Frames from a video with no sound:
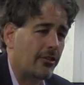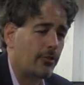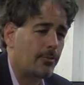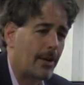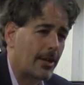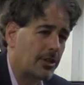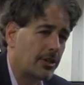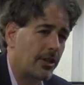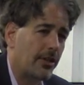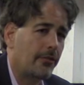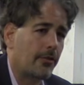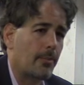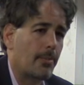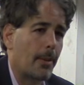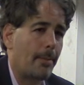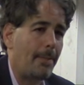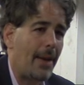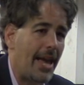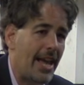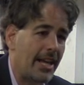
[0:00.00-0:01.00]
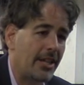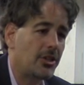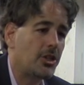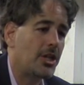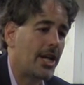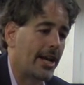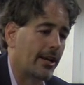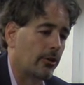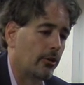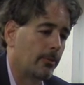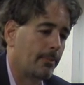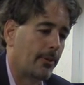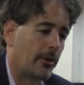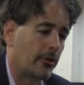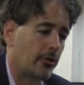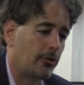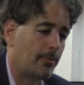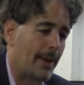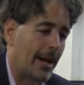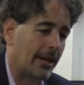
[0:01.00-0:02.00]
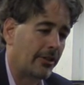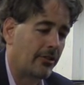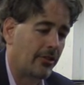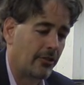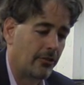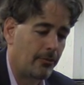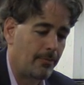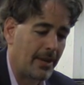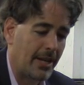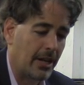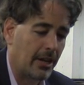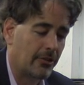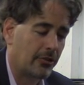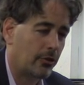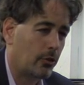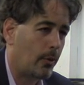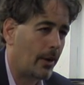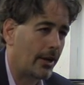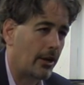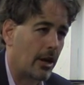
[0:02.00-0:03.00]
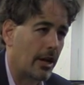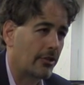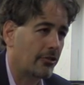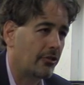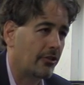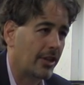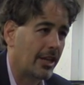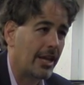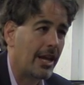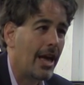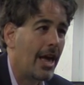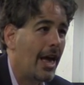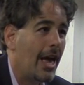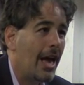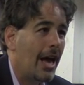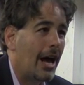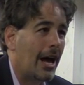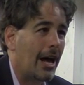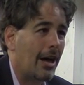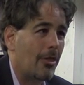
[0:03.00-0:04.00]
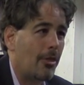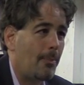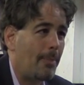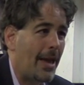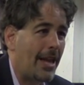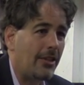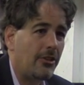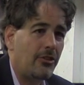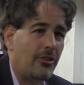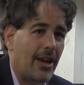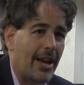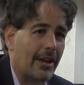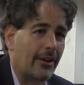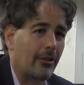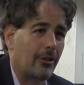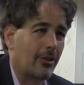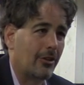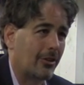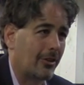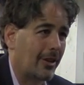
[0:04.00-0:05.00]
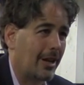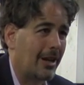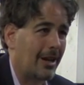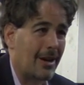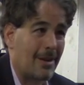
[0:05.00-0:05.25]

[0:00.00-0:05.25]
especially from the paid channel perspective, because quite honestly, the paid channel,